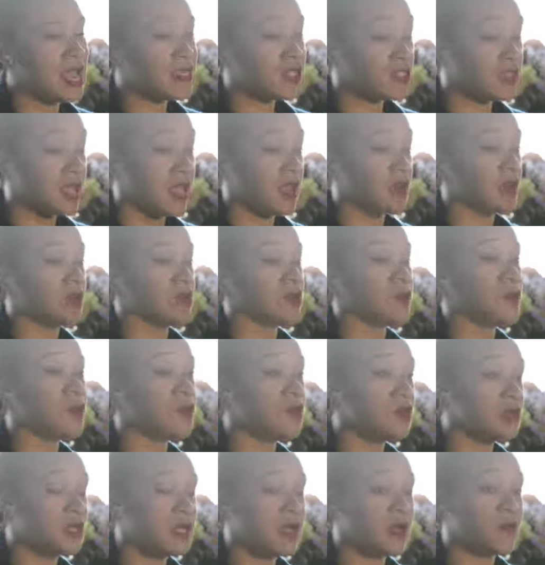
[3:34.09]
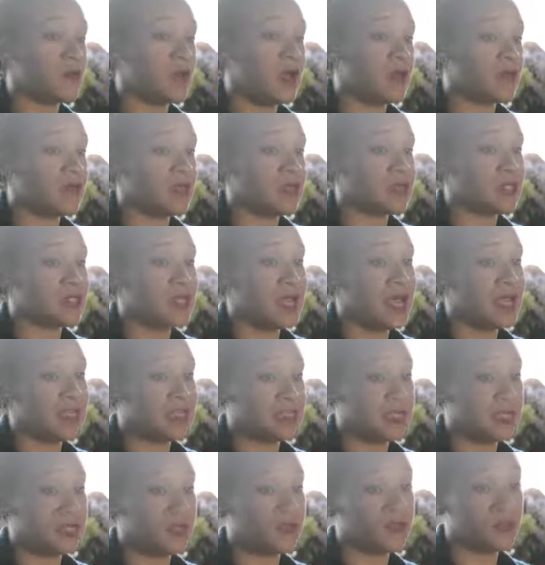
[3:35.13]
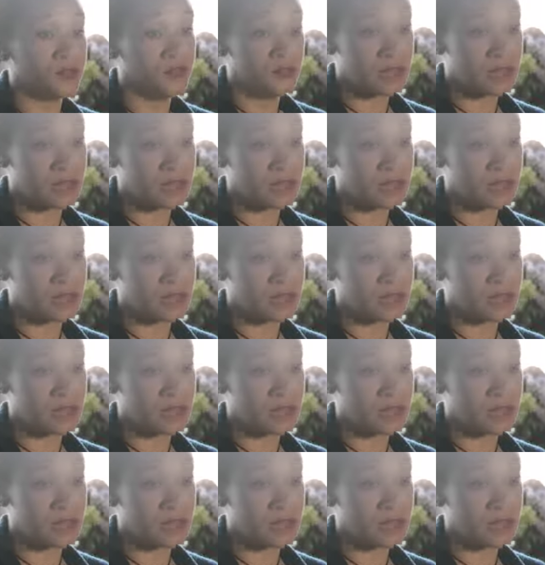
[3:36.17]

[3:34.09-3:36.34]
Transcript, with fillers: educate our community around this idea of